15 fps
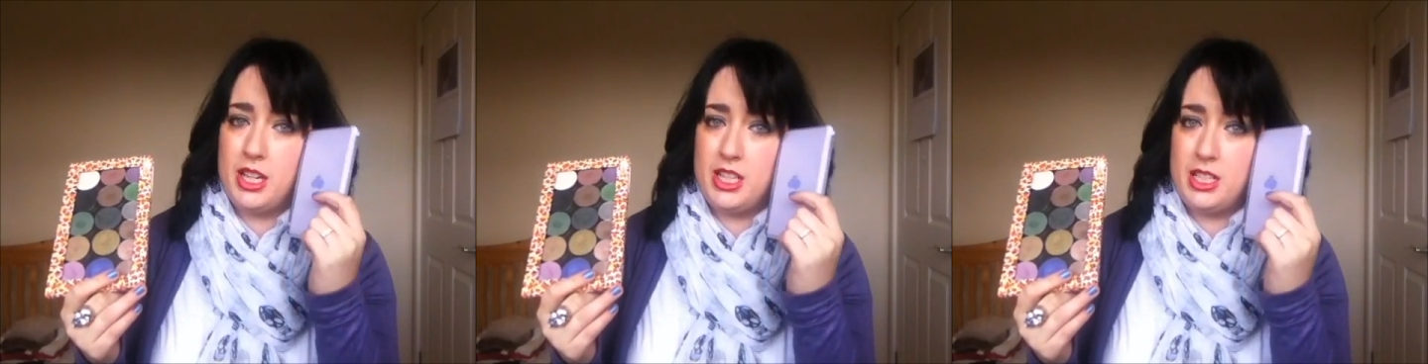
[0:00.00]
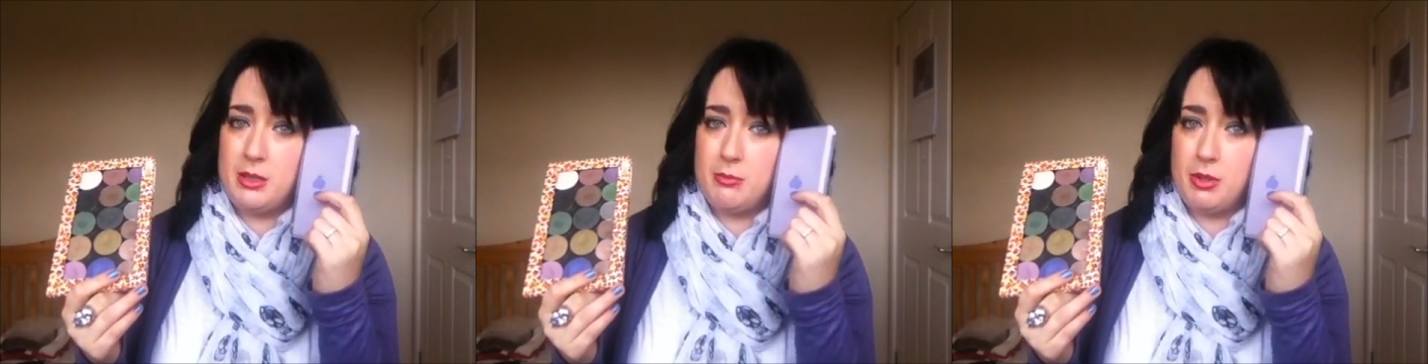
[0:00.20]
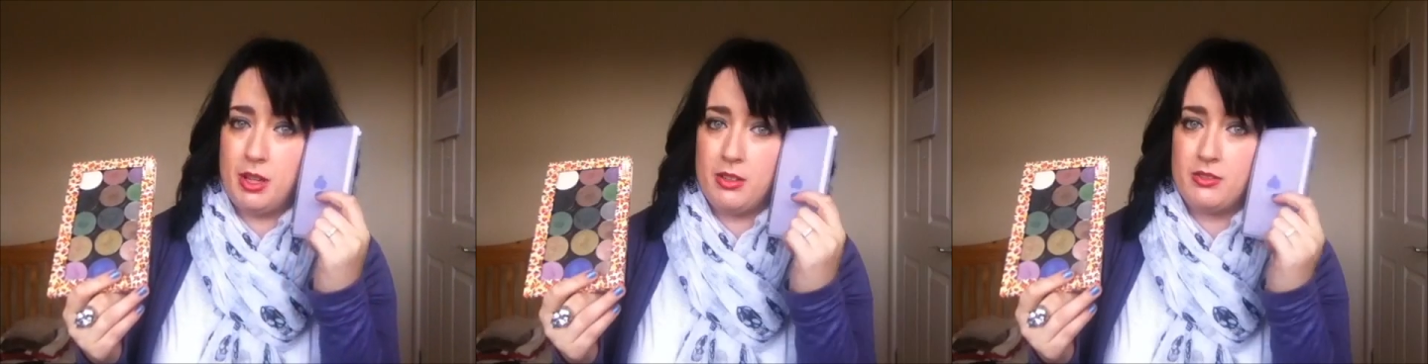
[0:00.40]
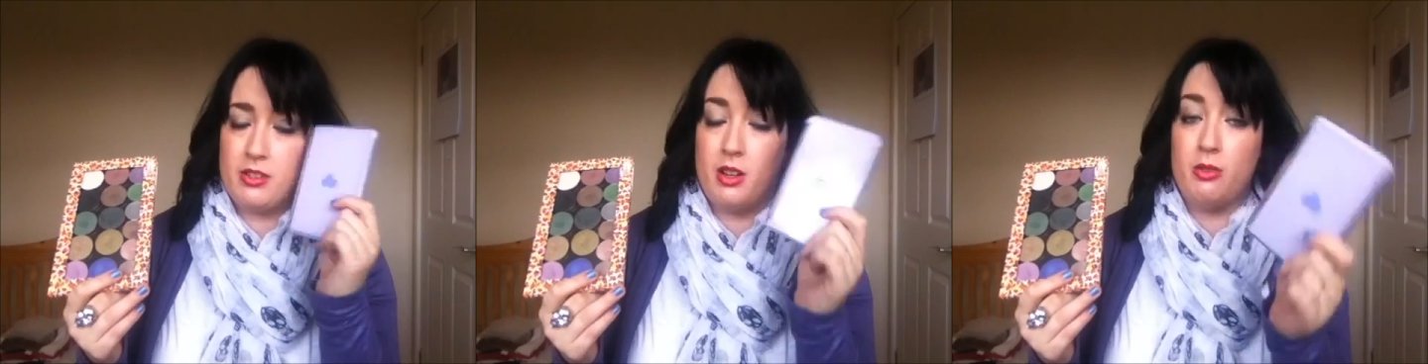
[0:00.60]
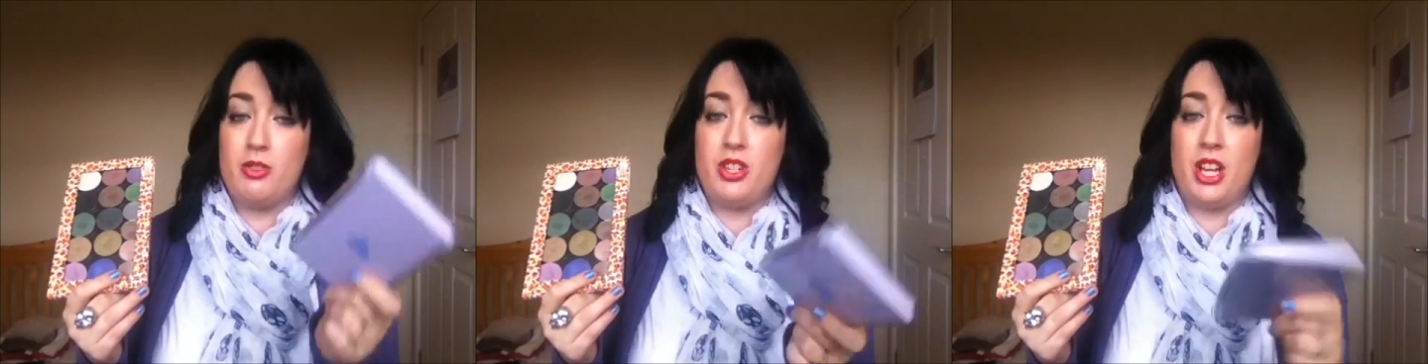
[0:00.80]
£18.
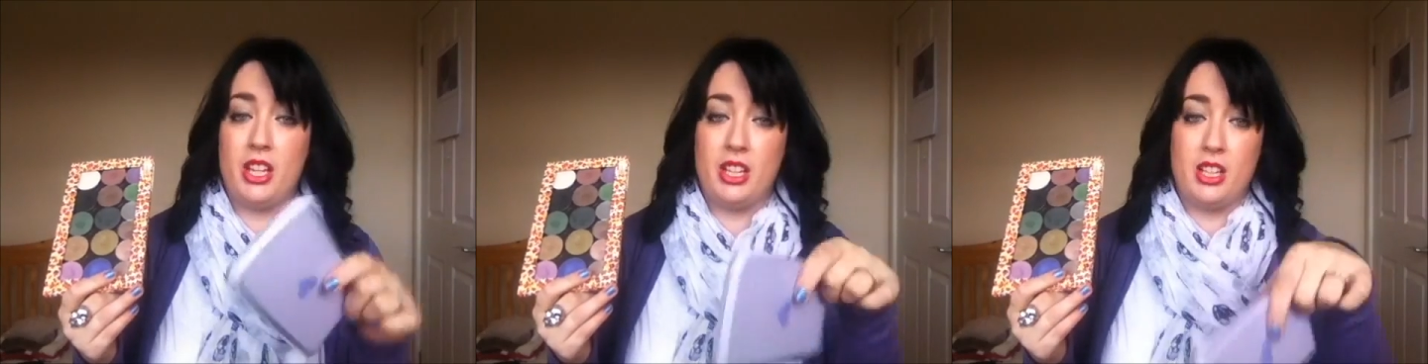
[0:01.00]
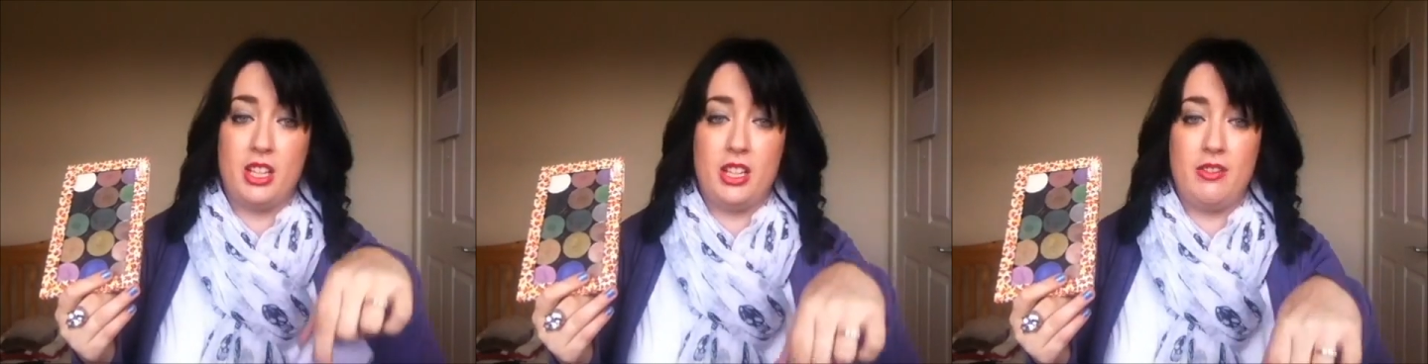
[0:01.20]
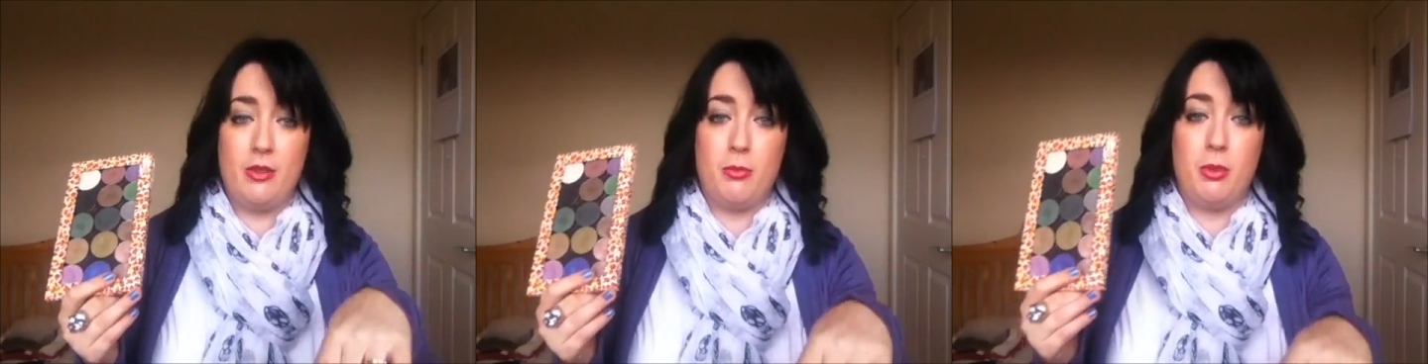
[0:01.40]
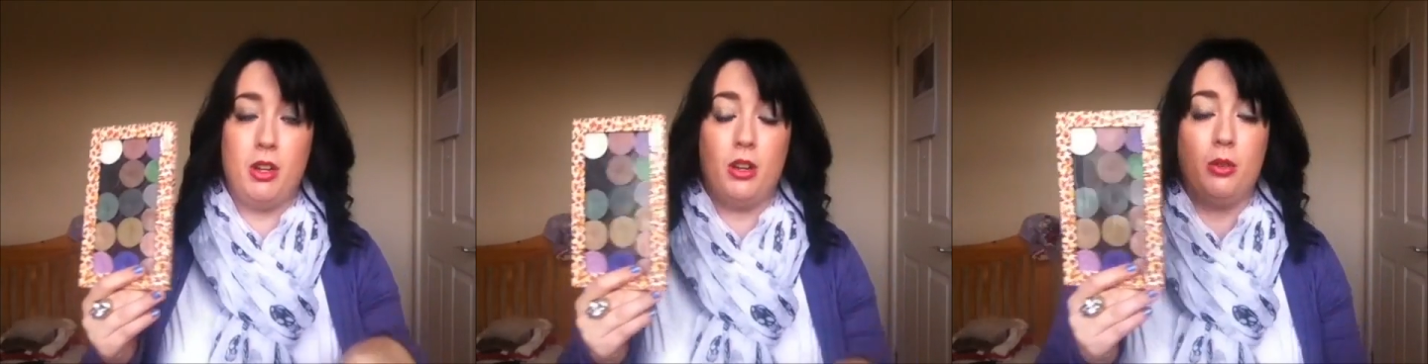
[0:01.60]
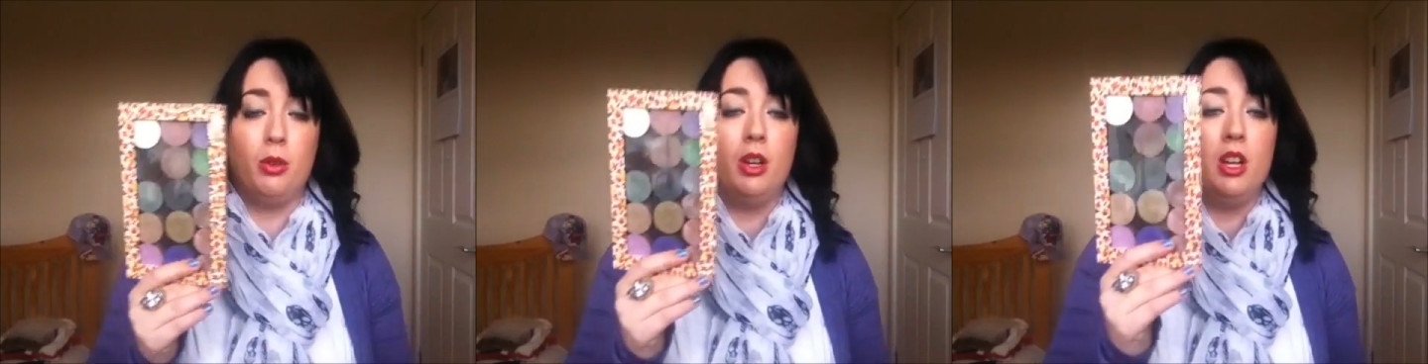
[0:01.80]
I will check and leave it
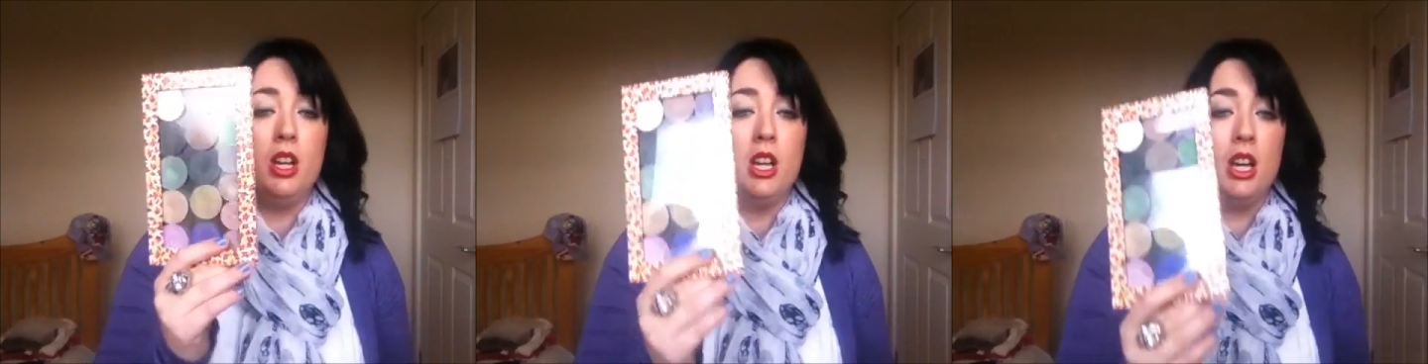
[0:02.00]
below.